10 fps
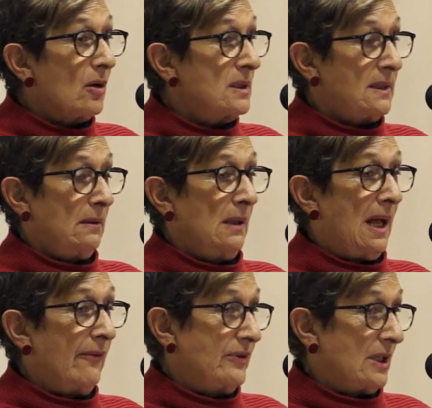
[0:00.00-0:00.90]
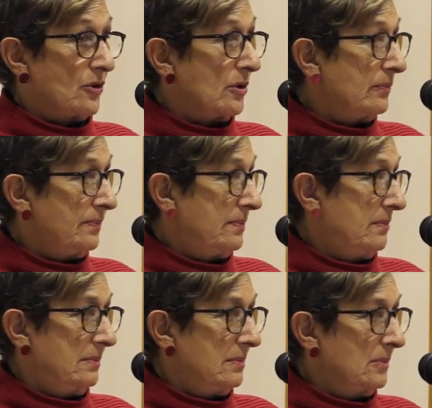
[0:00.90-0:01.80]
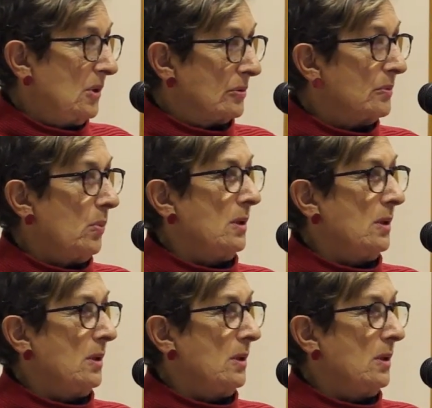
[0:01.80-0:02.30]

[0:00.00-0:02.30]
could still have such a, well,